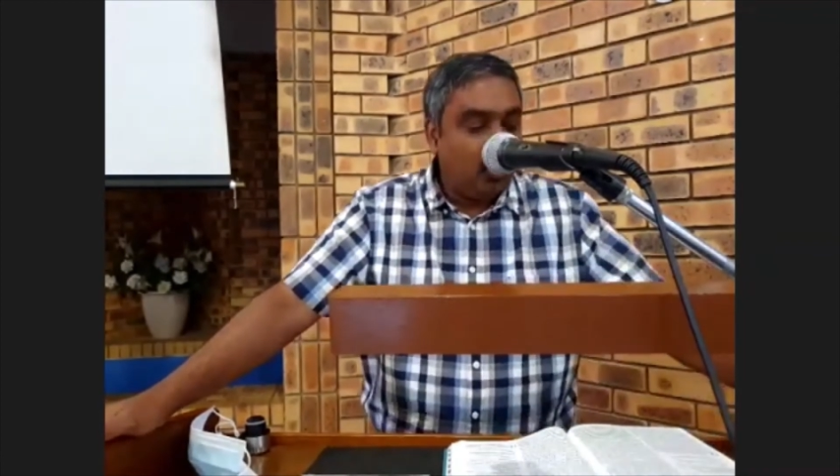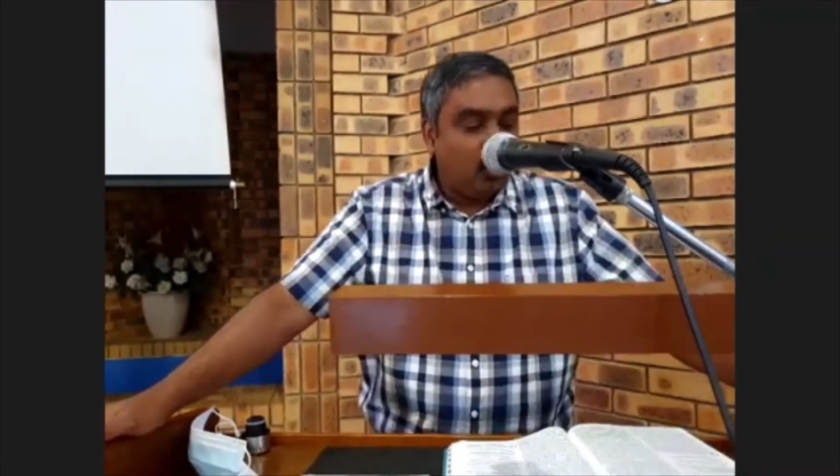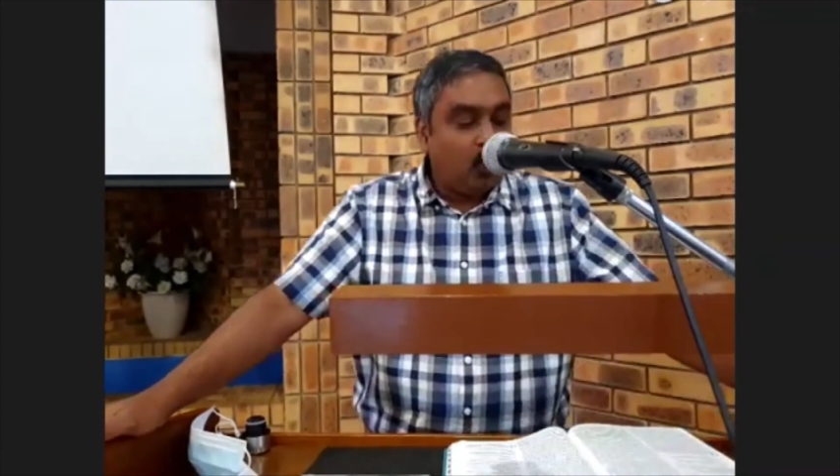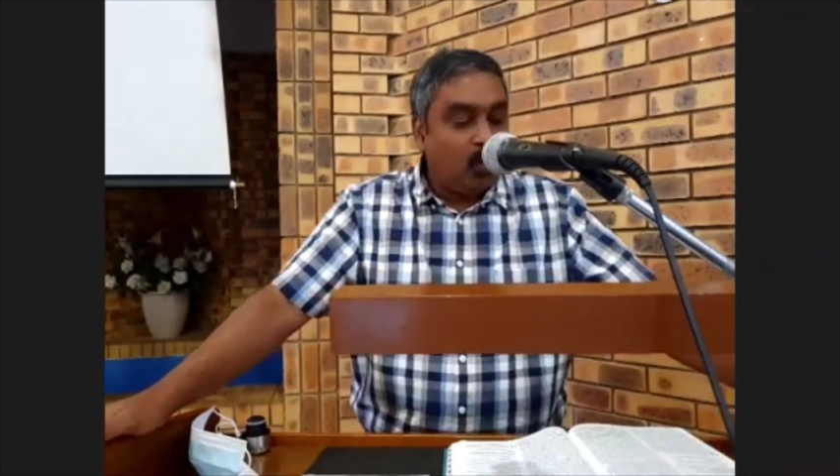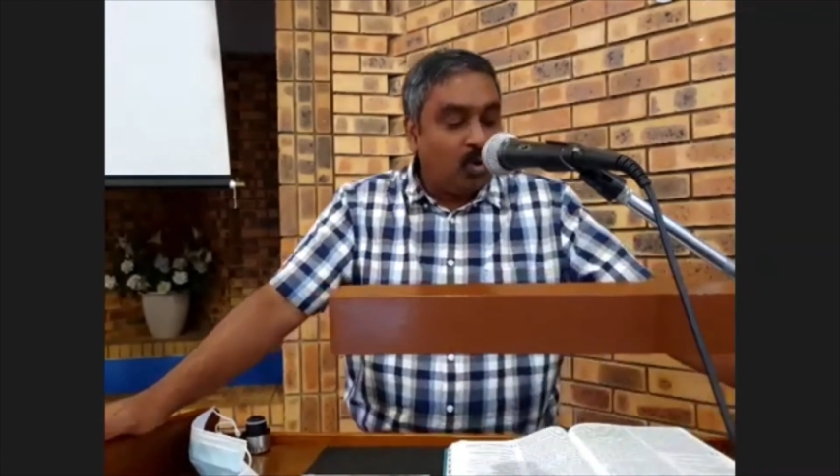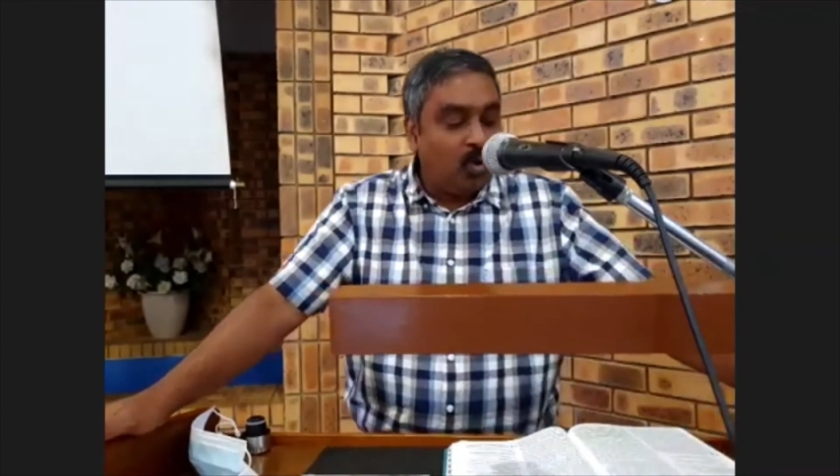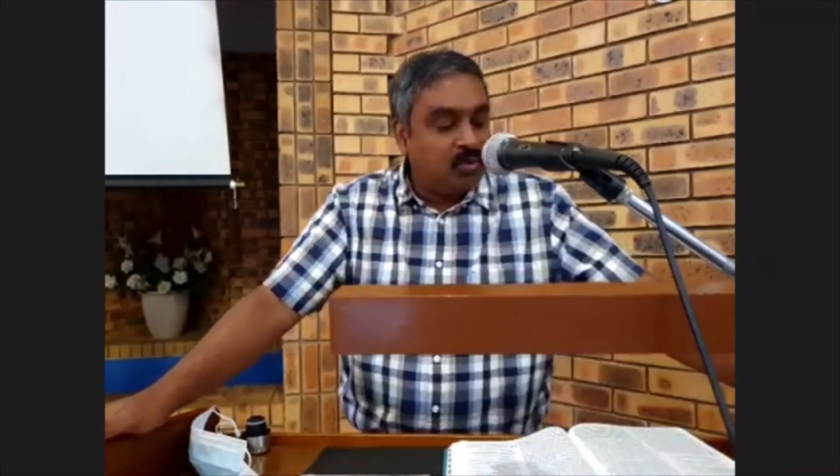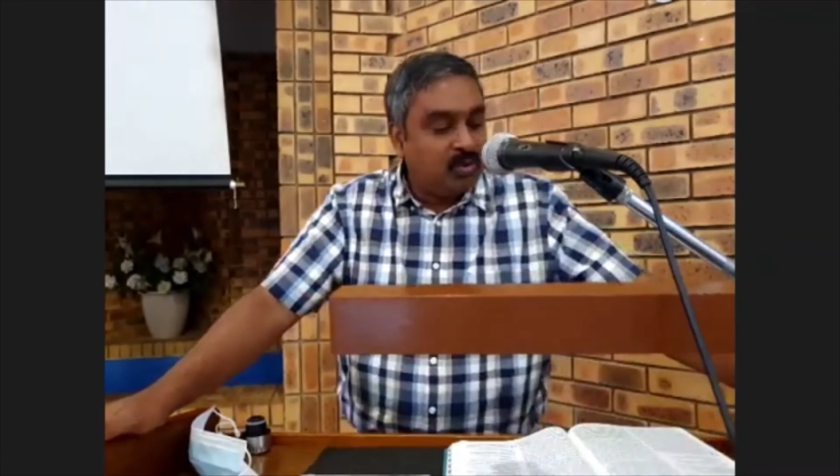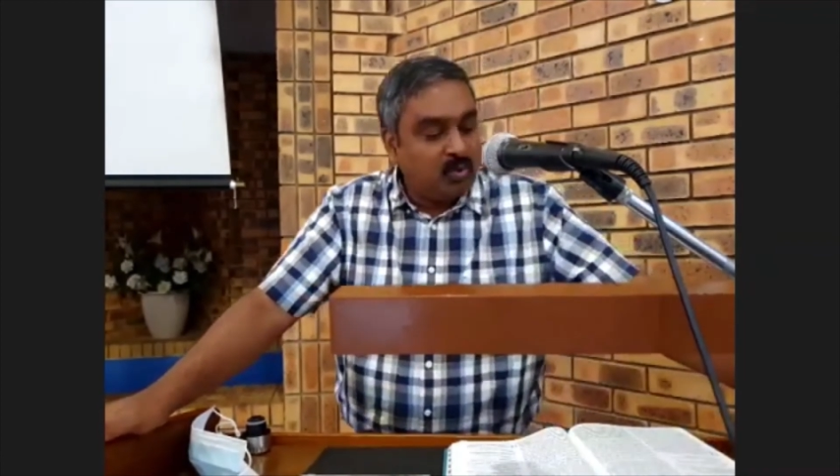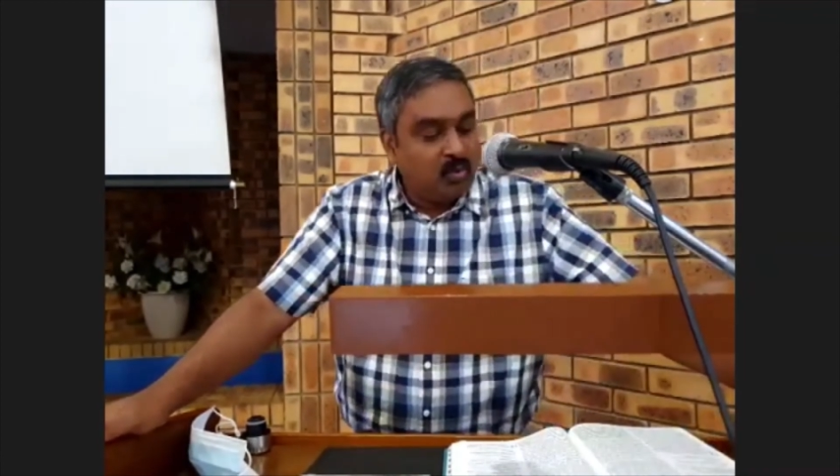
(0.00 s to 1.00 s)
Woe
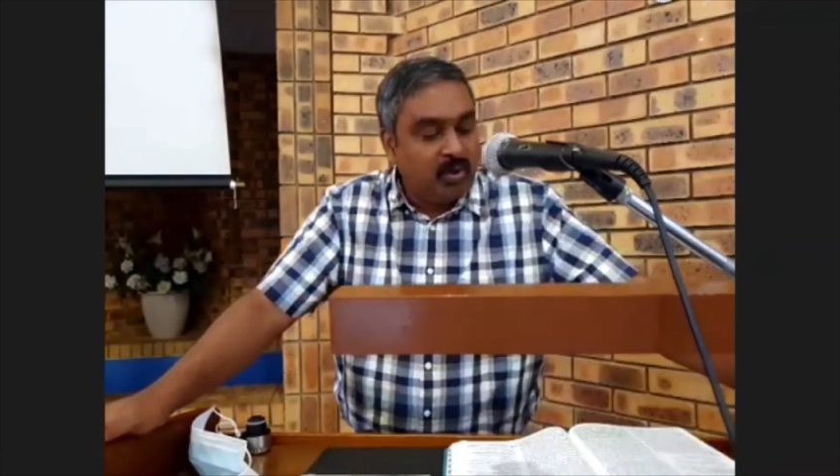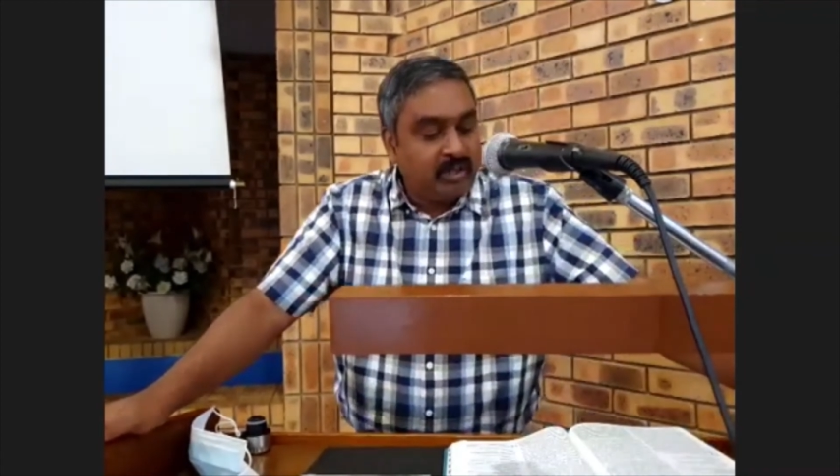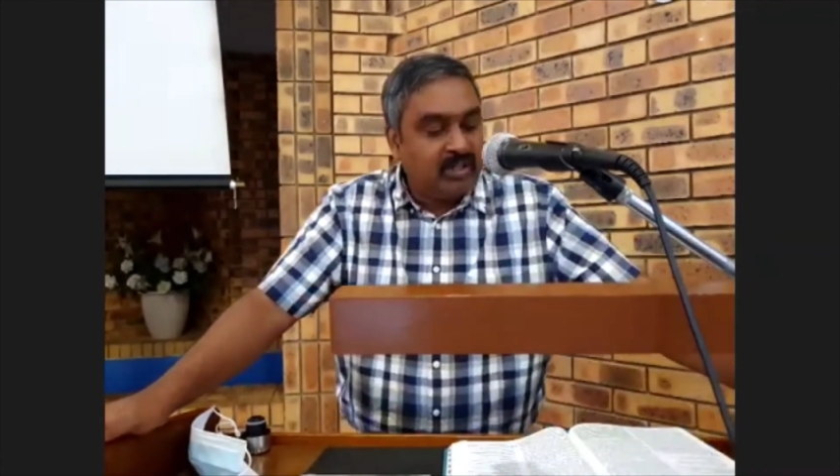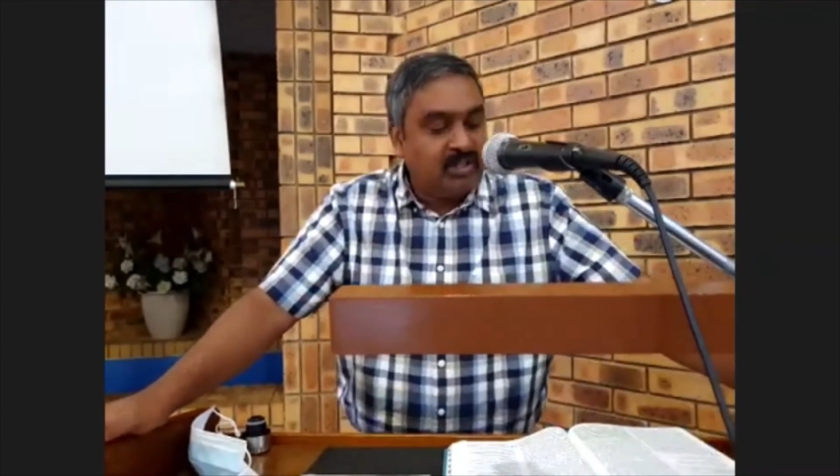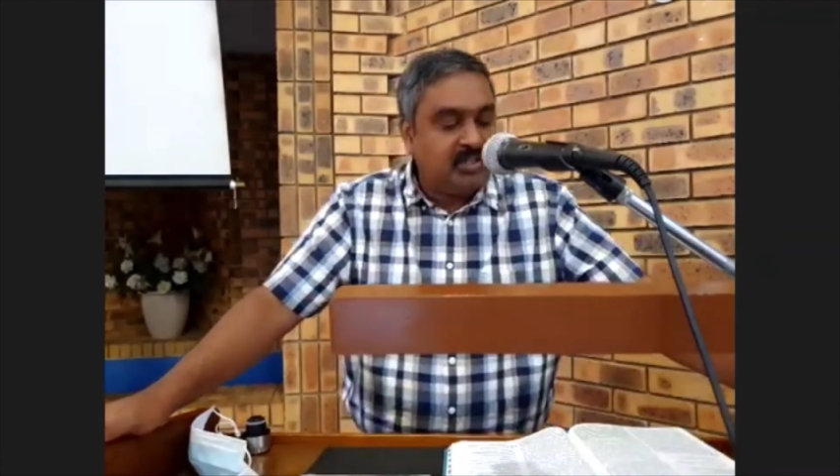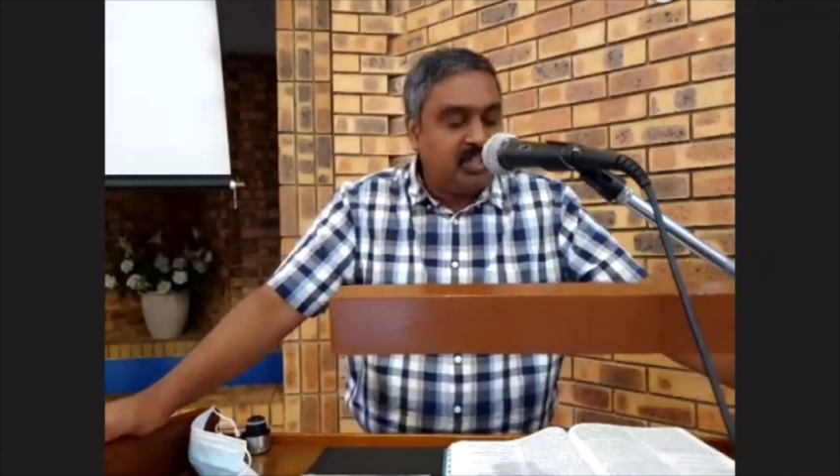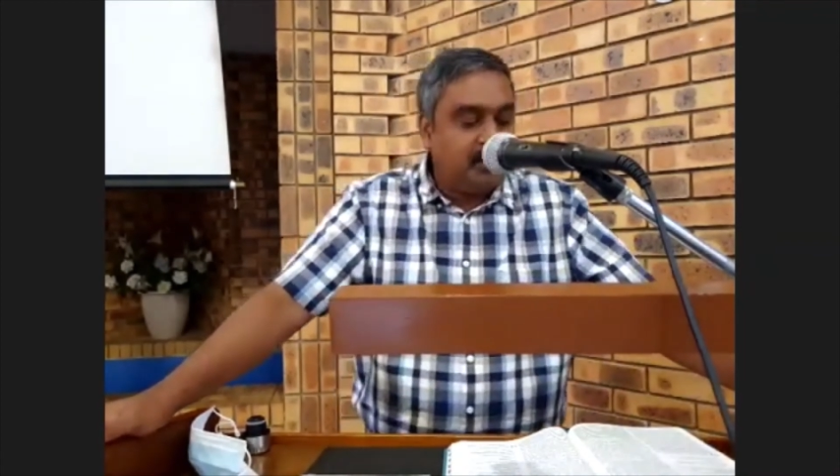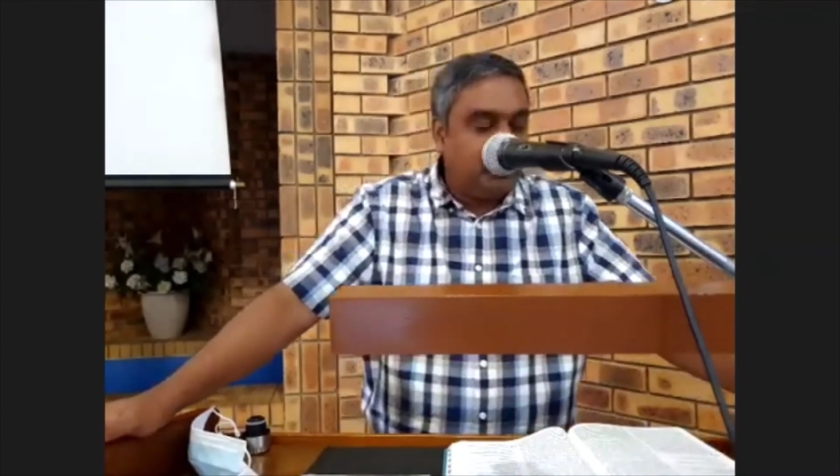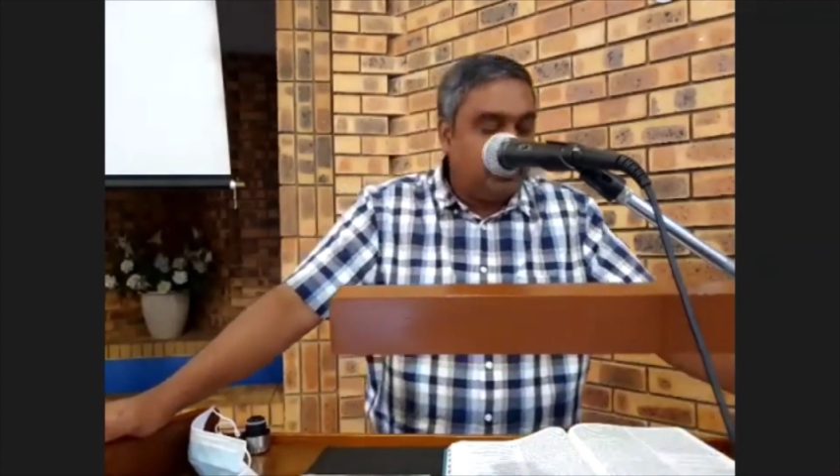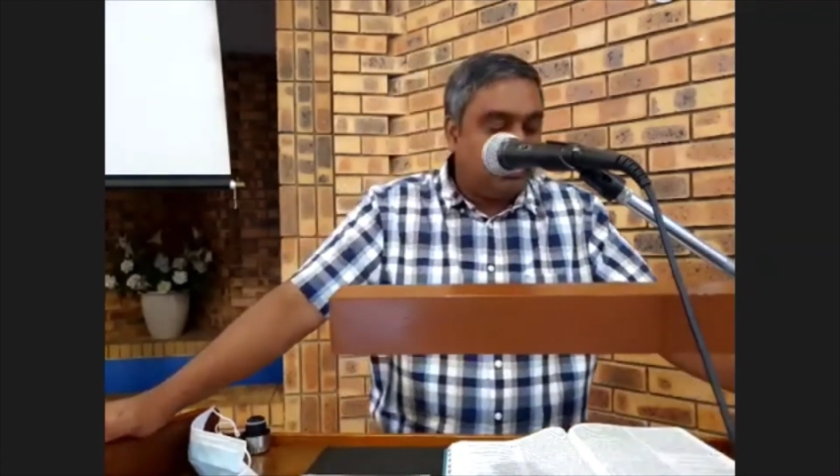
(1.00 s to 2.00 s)
to the worthless
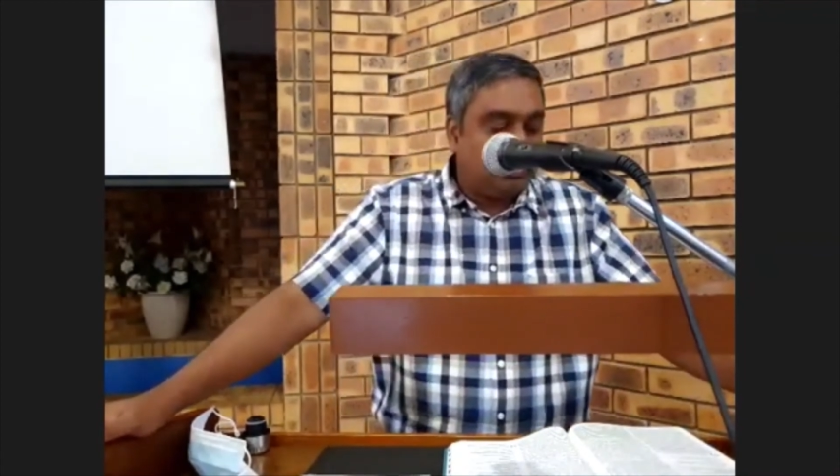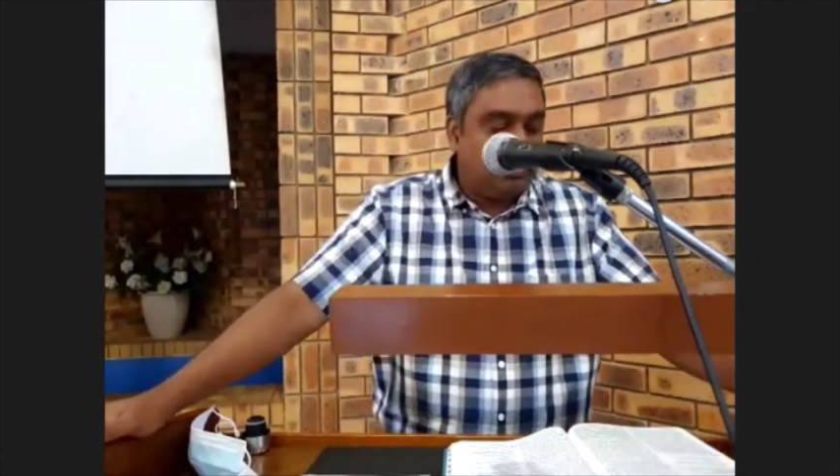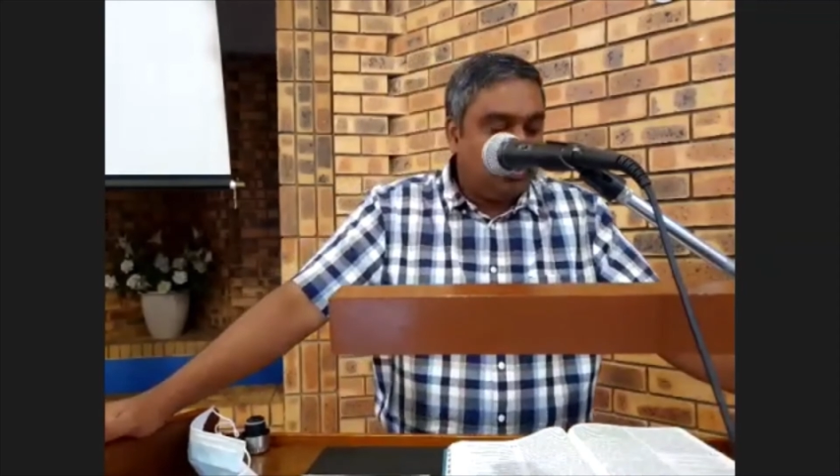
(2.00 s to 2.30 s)
shepherds